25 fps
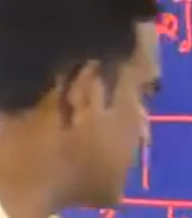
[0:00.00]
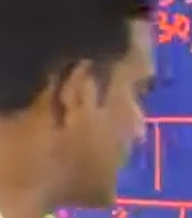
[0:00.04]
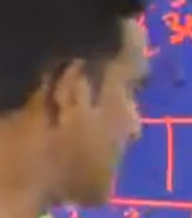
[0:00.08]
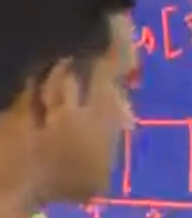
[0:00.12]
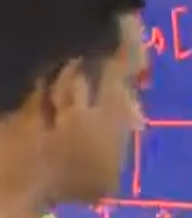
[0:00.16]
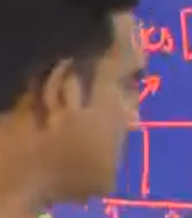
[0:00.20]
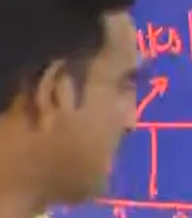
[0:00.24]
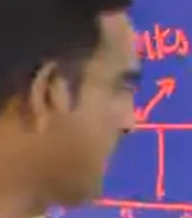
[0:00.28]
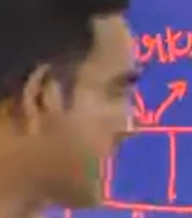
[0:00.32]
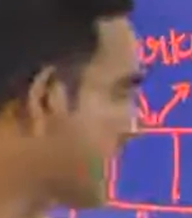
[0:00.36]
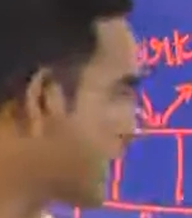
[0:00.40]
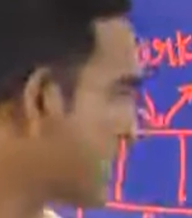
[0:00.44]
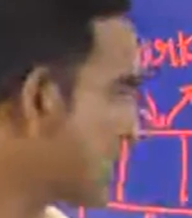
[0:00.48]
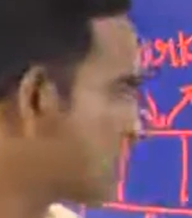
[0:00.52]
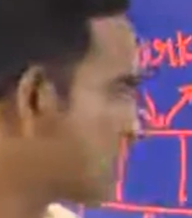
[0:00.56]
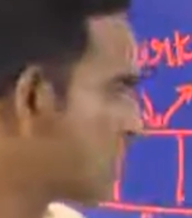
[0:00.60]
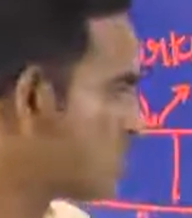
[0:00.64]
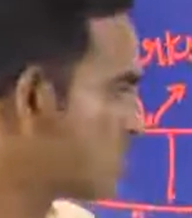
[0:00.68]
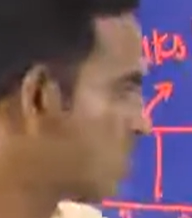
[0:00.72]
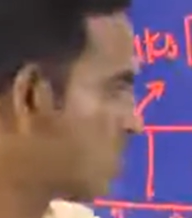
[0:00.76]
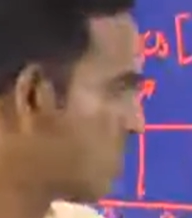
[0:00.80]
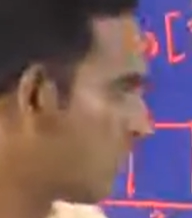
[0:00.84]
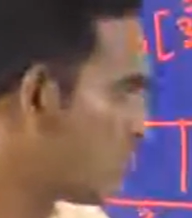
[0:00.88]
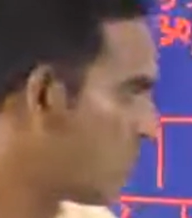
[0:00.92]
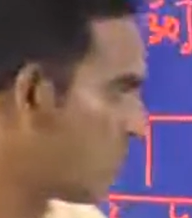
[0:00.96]
in the
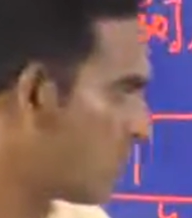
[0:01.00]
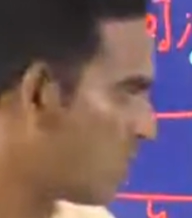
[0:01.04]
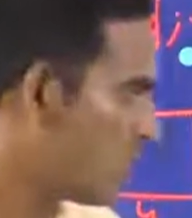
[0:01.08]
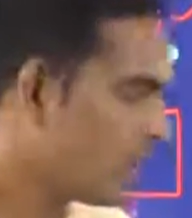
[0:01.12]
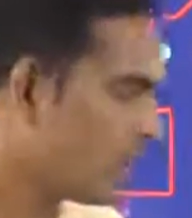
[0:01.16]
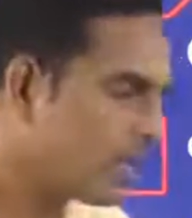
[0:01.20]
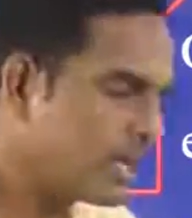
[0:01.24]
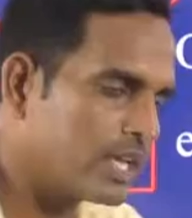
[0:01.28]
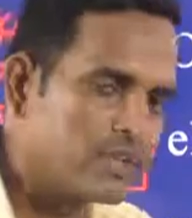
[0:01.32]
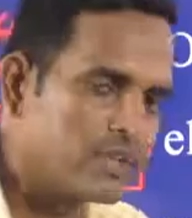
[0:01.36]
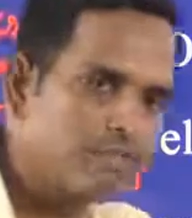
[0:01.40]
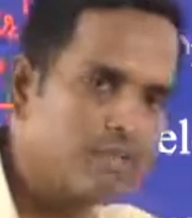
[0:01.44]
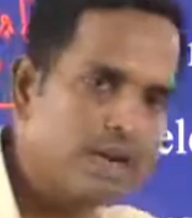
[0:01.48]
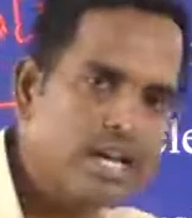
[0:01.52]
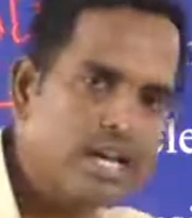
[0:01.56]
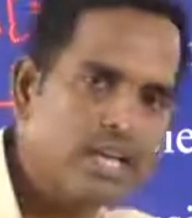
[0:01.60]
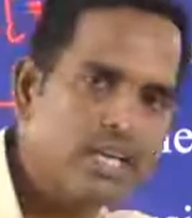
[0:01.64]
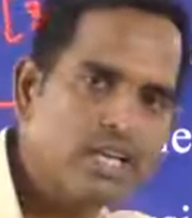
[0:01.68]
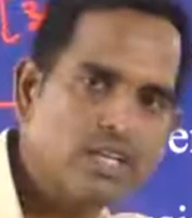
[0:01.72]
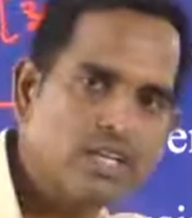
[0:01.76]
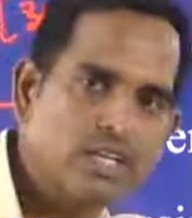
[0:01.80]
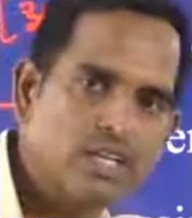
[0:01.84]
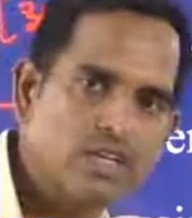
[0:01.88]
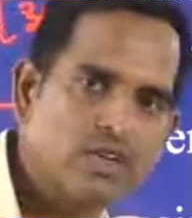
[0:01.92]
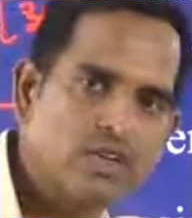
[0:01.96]
brackets following
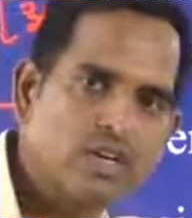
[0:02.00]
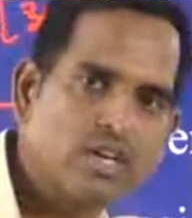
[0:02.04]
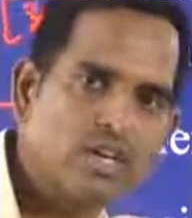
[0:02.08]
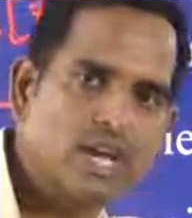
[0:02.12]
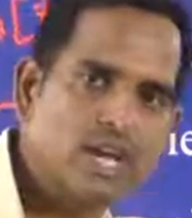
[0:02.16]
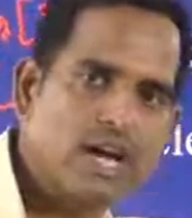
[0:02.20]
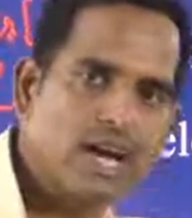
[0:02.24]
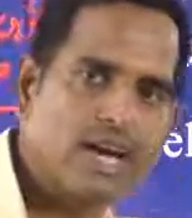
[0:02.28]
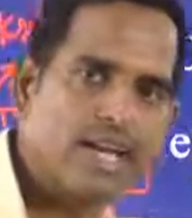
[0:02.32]
by your